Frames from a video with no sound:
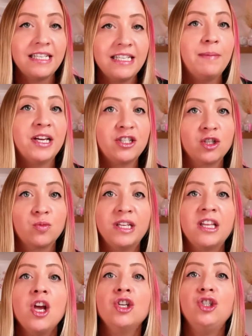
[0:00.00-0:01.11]
take pictures with
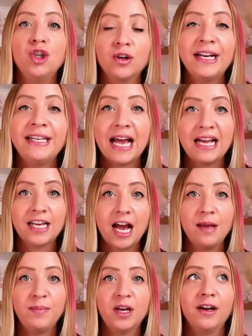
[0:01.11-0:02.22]
during that
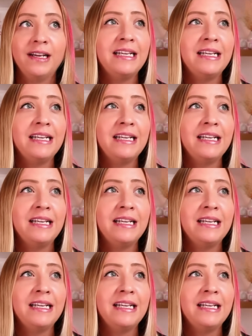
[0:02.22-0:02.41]
time period.